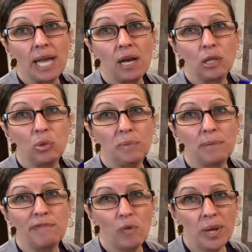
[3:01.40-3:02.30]
Aluminum
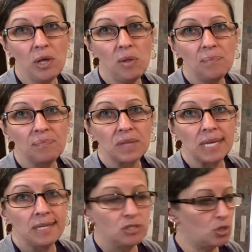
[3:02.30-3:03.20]
foil.
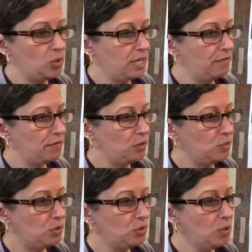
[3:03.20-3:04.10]
So if you
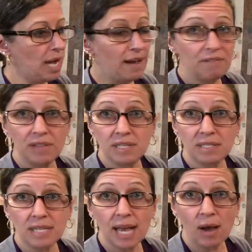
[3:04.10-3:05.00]
do have
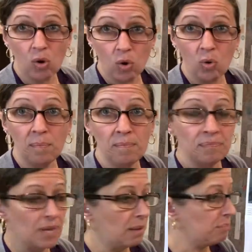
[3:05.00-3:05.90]
this at home,
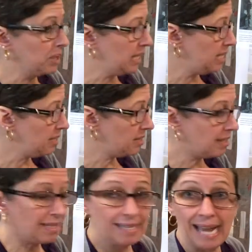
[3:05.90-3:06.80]
please
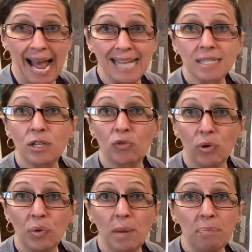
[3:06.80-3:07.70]
ask a
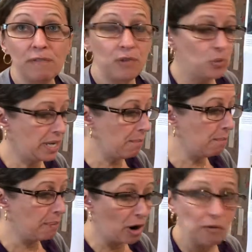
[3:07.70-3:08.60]
grown-up if you can
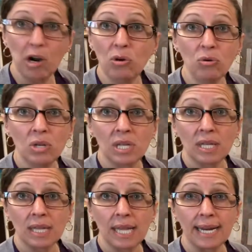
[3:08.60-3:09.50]
borrow
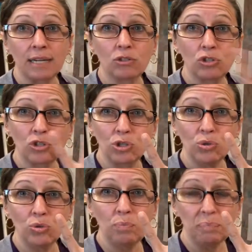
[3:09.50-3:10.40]
like
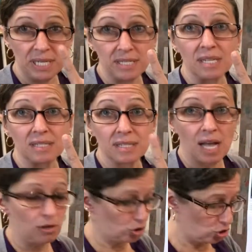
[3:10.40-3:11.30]
2 pieces.
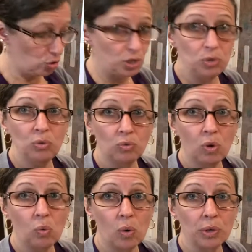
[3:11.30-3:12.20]
I'll show you
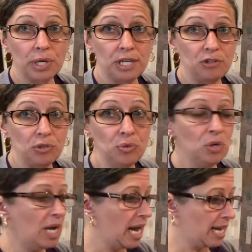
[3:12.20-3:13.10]
what we're gonna do
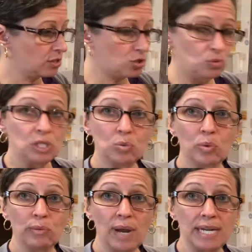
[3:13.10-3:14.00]
as soon as we're
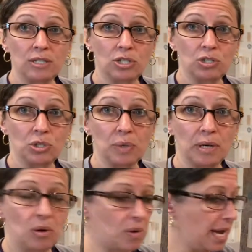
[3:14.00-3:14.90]
ready to do it,
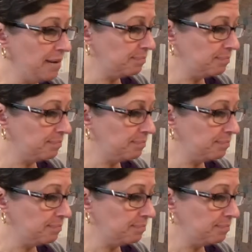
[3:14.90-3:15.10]
okay?